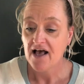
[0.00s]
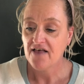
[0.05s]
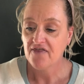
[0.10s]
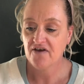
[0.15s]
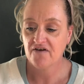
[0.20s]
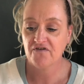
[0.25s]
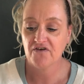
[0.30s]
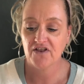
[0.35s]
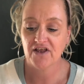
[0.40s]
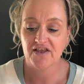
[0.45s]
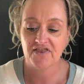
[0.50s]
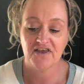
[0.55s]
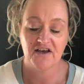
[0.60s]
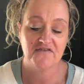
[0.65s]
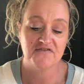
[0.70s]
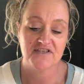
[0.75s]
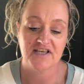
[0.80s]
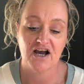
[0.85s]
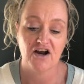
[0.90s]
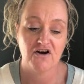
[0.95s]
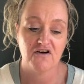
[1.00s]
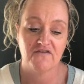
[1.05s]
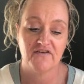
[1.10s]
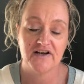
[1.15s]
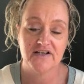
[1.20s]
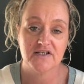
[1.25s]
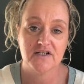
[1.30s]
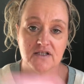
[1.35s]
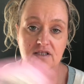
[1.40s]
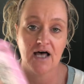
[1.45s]
They feel like they've
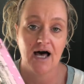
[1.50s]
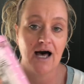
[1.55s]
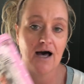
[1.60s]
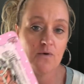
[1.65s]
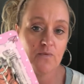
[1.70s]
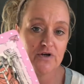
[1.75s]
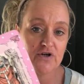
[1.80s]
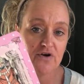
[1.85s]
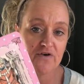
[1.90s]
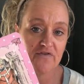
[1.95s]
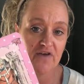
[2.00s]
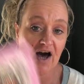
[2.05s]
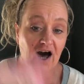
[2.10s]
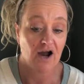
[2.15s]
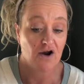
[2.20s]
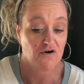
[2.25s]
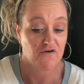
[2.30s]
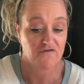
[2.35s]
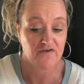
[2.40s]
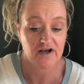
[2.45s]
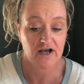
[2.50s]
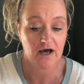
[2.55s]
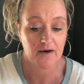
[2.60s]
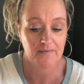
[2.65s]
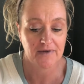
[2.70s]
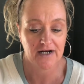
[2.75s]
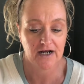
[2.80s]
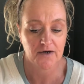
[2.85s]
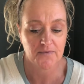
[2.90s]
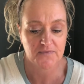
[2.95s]
sacrificed a lot. We do have the Hierophant
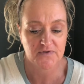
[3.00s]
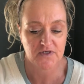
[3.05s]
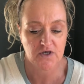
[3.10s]
coming up.